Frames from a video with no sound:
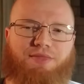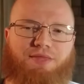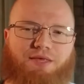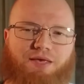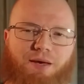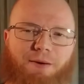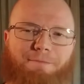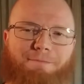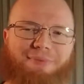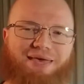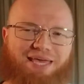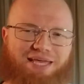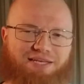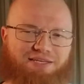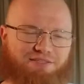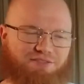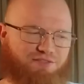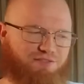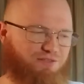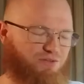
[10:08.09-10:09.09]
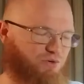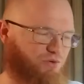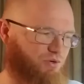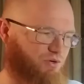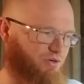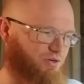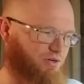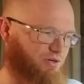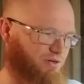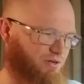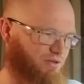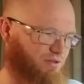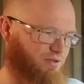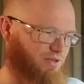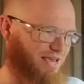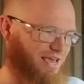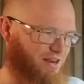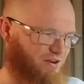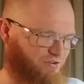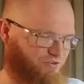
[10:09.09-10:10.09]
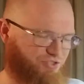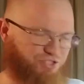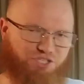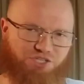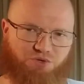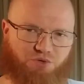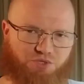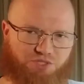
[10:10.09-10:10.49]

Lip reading: commit your energy or